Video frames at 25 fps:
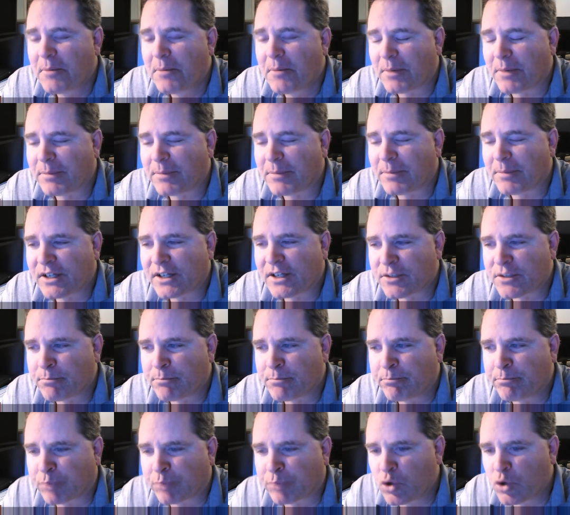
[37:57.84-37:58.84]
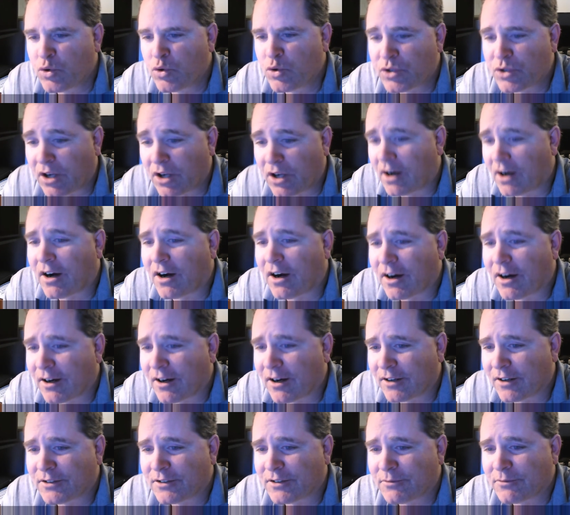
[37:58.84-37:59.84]
But because Bruce
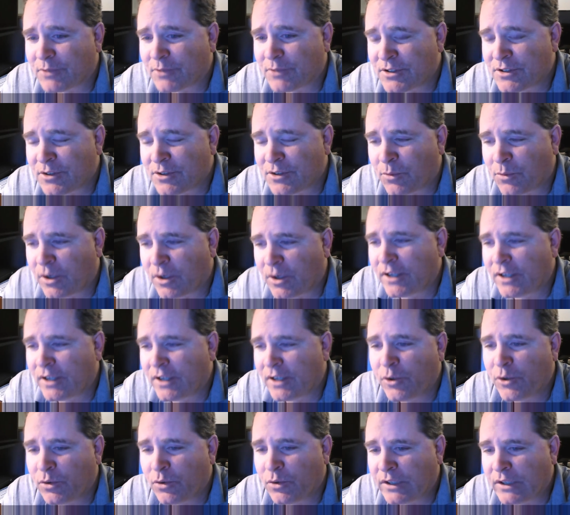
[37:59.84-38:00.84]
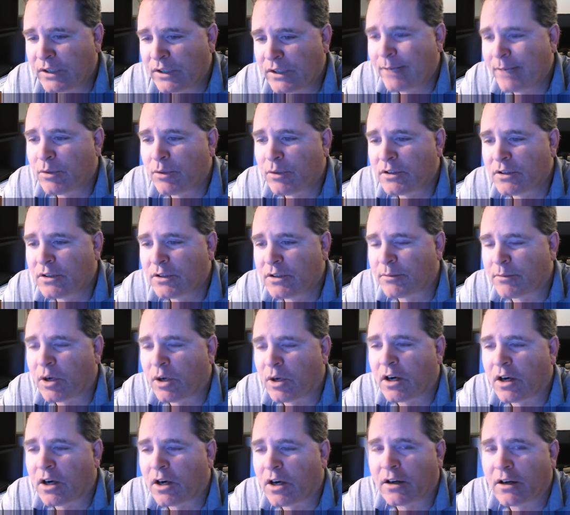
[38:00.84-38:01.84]
R. was the one who labeled
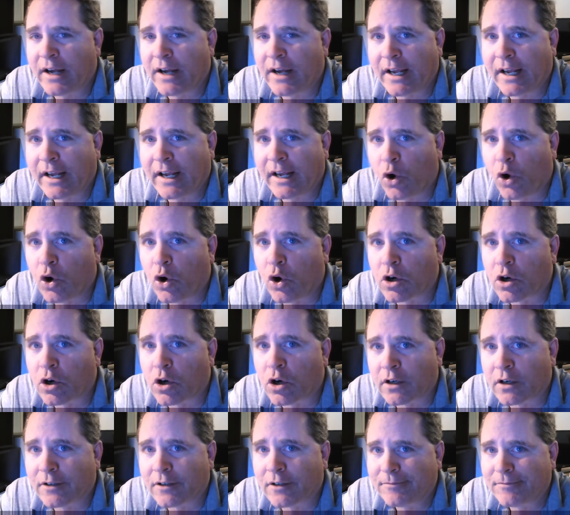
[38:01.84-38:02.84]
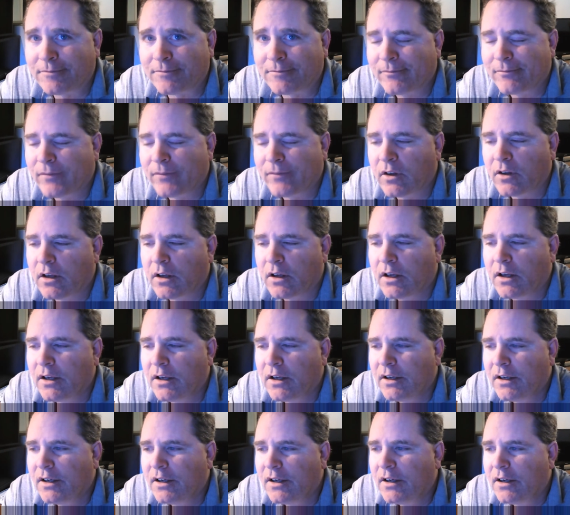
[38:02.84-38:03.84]
Tamar a whore,
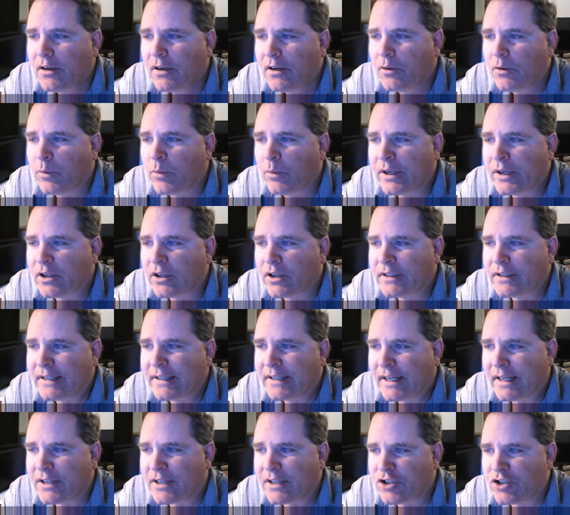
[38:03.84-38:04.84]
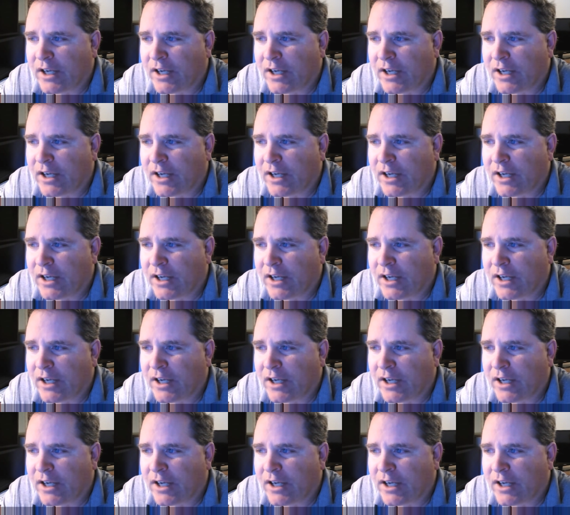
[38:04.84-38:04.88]
we couldn't get it